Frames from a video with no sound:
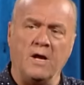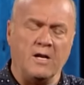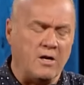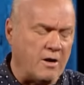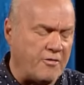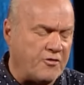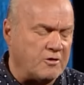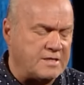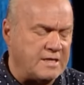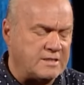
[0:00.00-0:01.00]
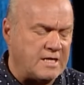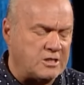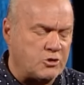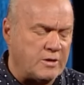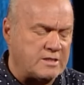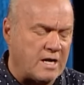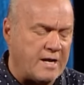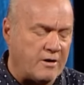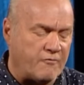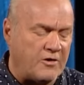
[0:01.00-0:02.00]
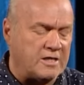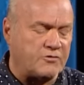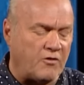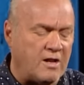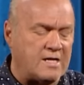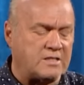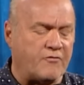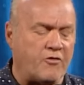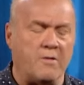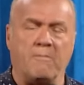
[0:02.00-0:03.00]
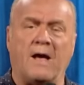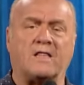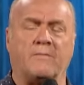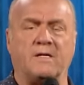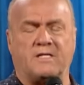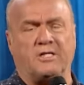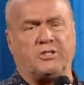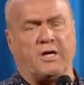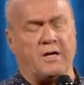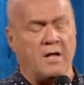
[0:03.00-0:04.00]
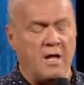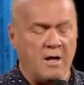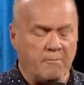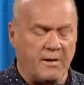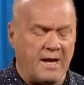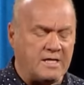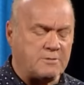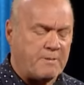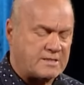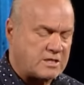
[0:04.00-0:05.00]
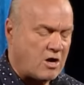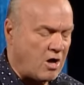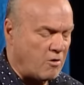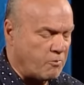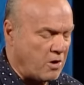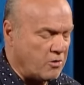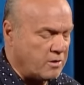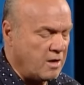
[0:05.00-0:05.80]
Nearly 13 centuries later, French philosopher and mathematician Blaise Pascal wrote,